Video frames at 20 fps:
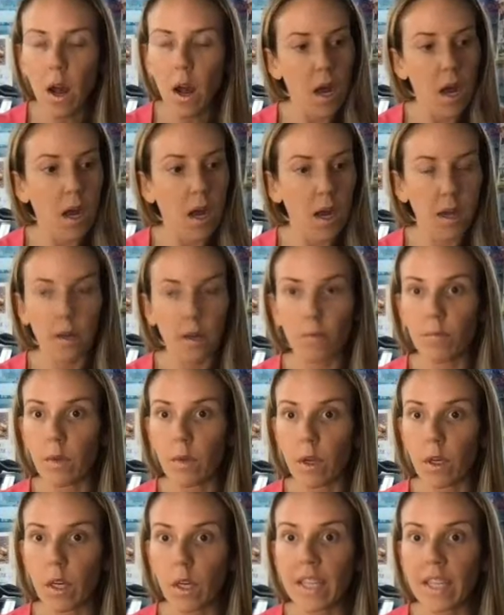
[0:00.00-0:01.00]
a
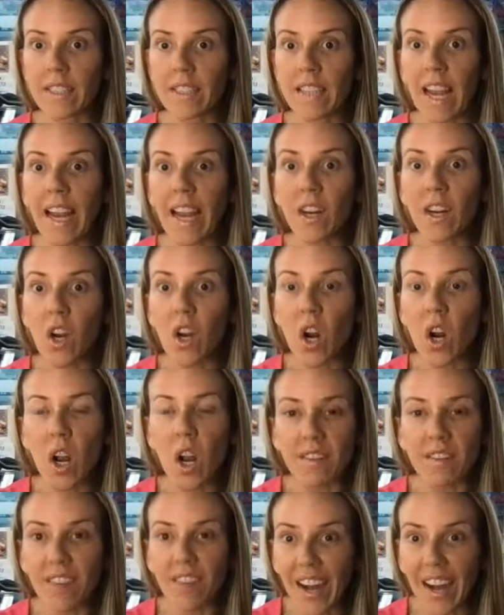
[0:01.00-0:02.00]
container
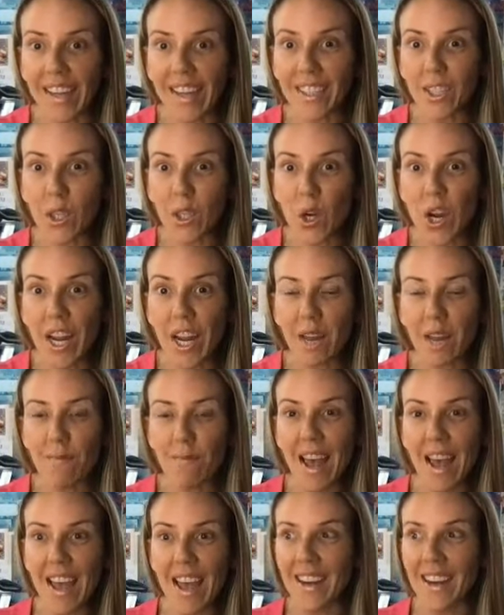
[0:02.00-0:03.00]
of ice cream
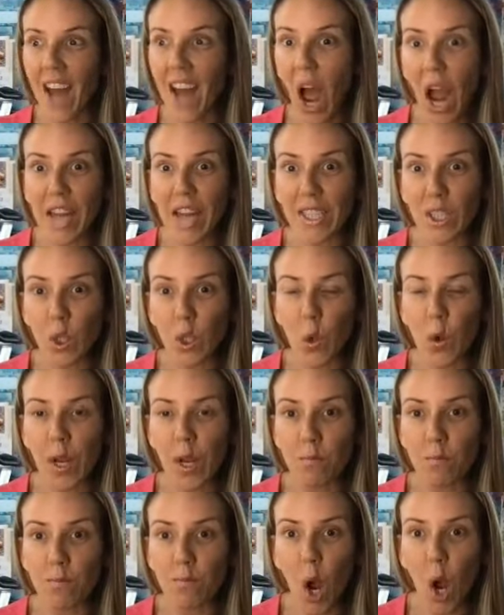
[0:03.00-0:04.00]
and ice
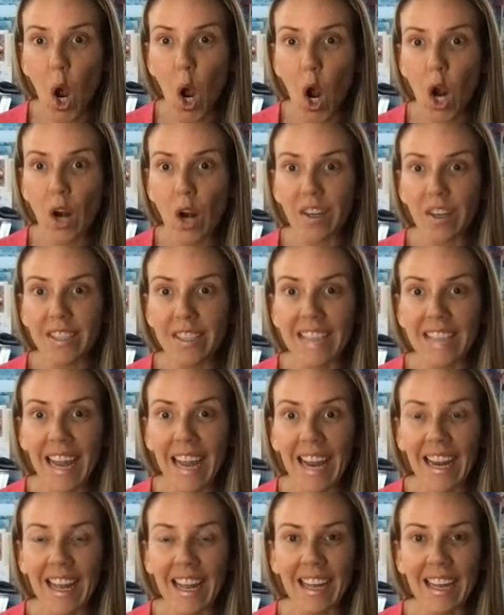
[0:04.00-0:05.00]
cream bars
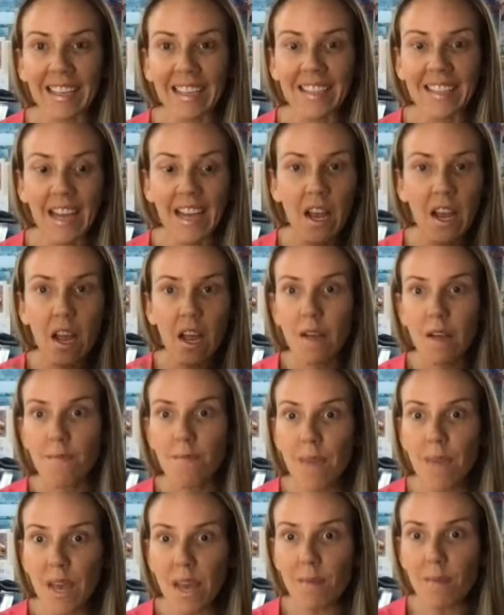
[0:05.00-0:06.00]
and
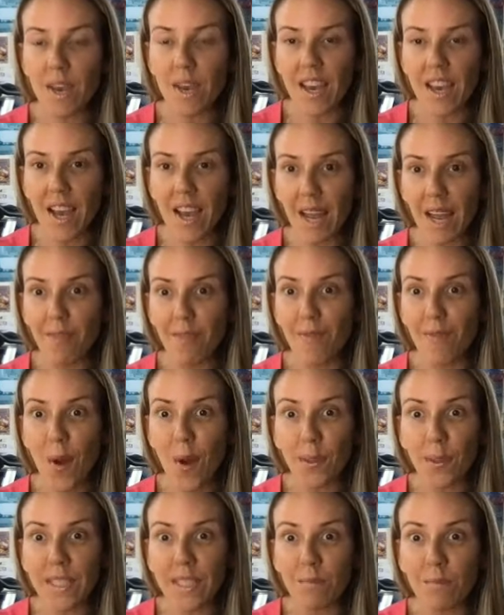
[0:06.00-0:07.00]
maybe a
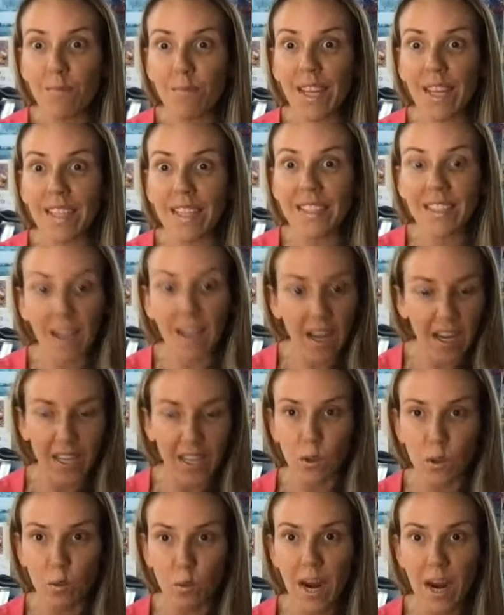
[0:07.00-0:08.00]
frozen pizza
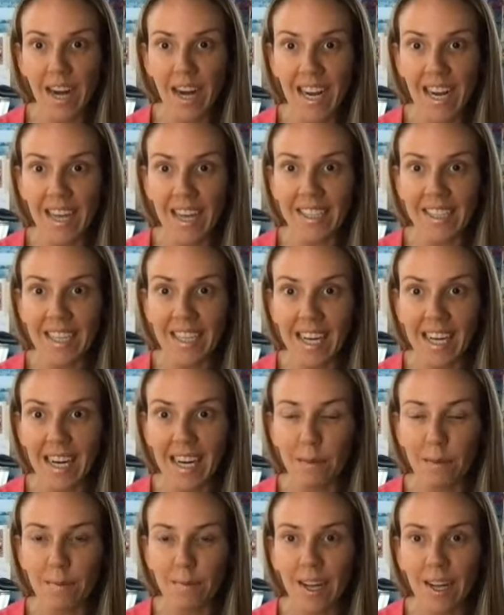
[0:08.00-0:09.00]
is right on
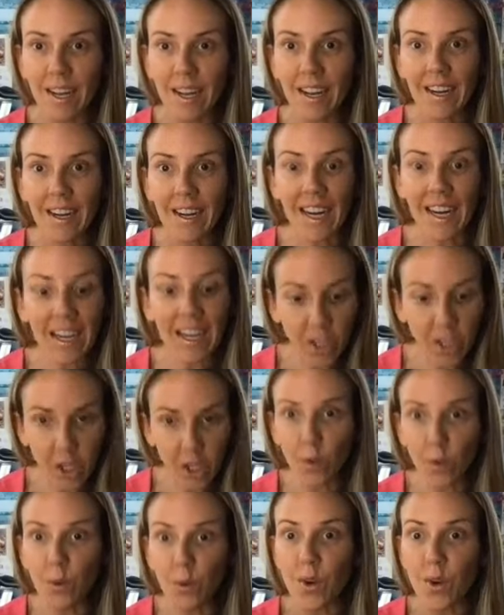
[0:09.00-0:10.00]
top? And
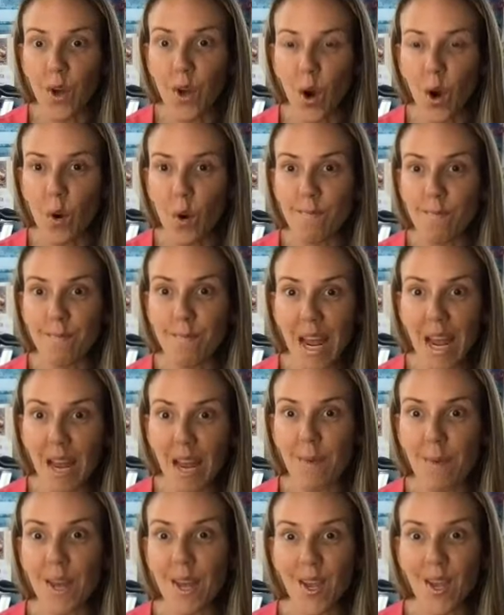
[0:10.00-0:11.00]
you know
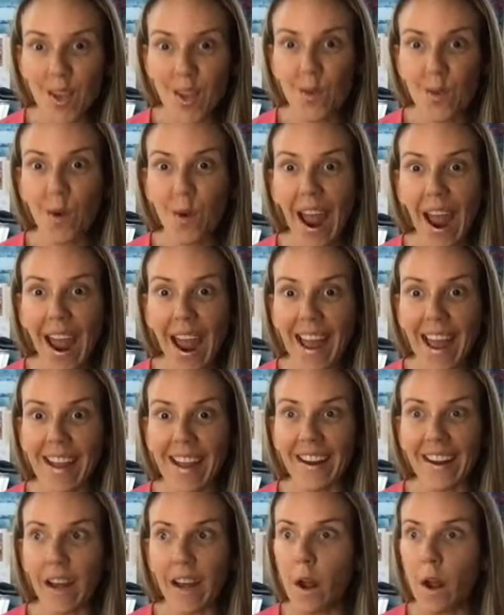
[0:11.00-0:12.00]
maybe you
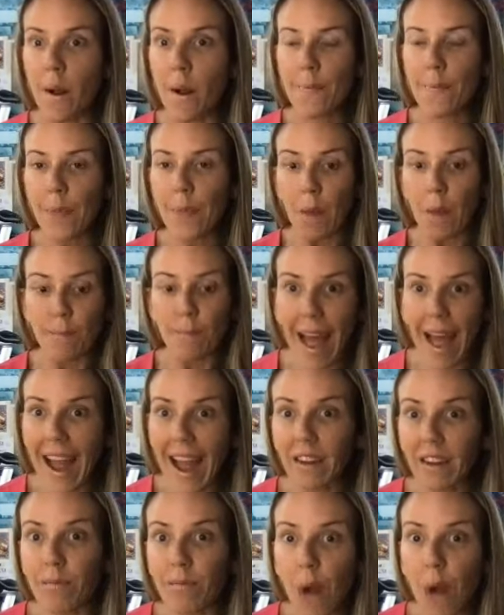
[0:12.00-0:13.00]
had a
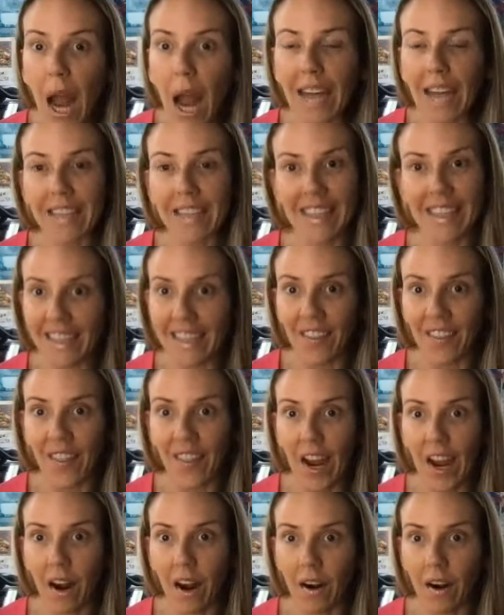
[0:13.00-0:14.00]
bag of broccoli in
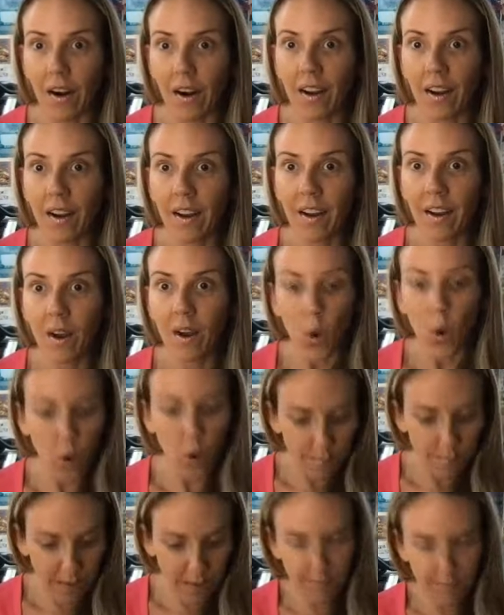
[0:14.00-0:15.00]
there or
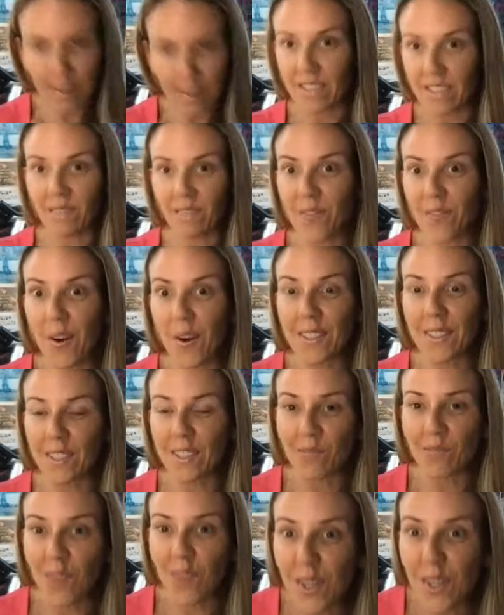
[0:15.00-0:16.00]
maybe some frozen
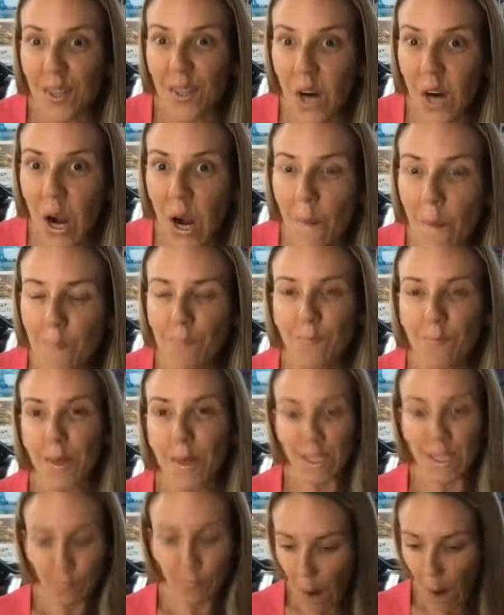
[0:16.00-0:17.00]
fruit, but
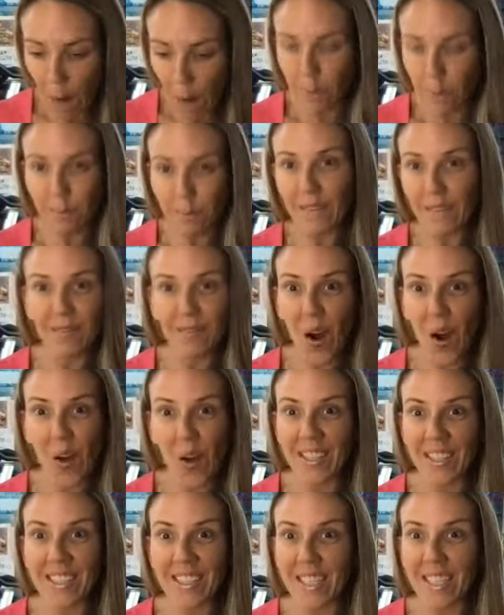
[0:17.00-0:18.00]
it's probably
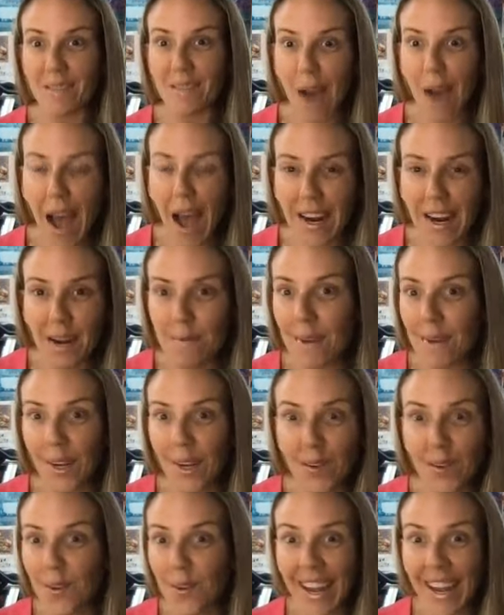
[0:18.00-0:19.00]
fallen to the bottom and
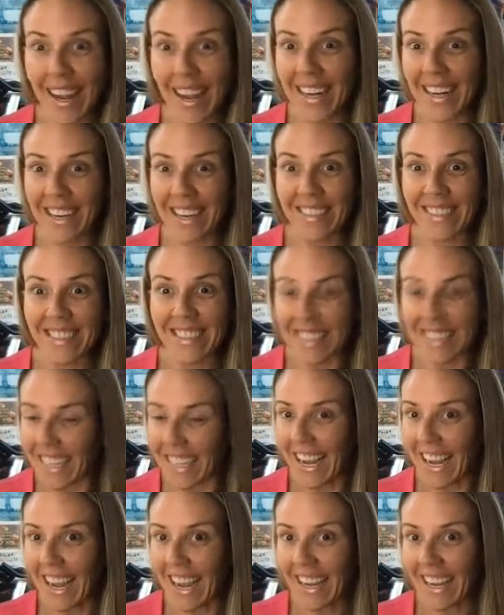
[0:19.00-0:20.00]
you can't even
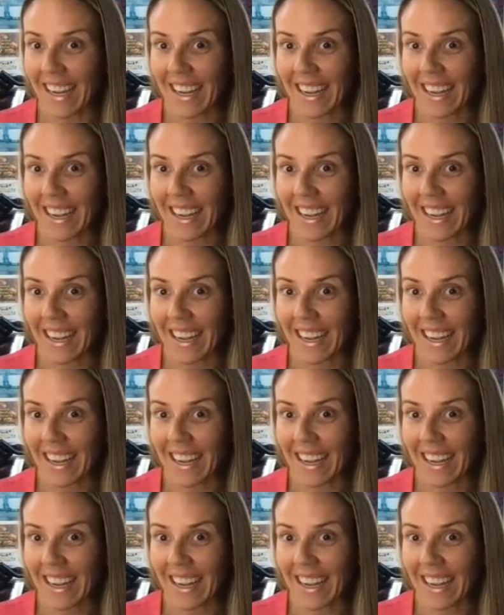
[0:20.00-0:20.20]
see it.